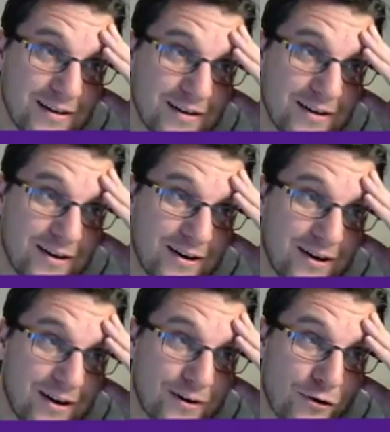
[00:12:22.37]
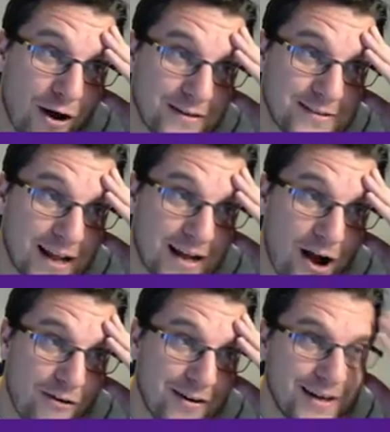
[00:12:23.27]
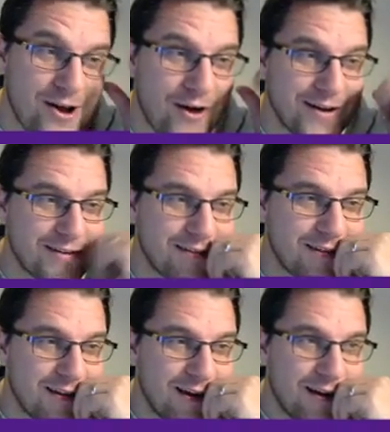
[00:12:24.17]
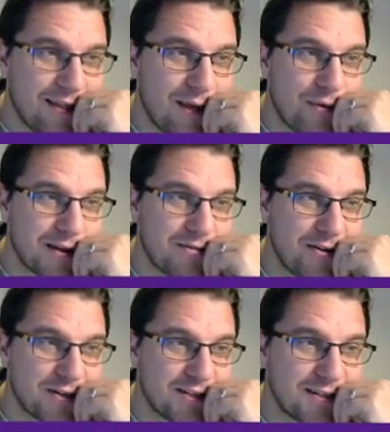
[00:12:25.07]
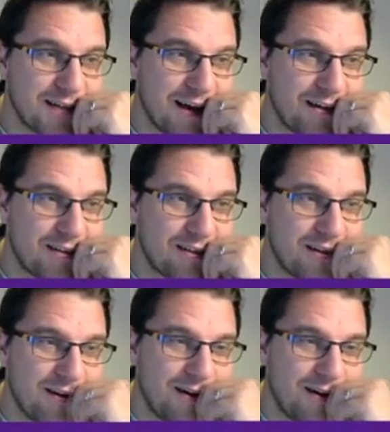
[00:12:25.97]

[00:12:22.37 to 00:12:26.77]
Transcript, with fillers: Oh, right. So they're currently ninth. They're predicted to finish sixth.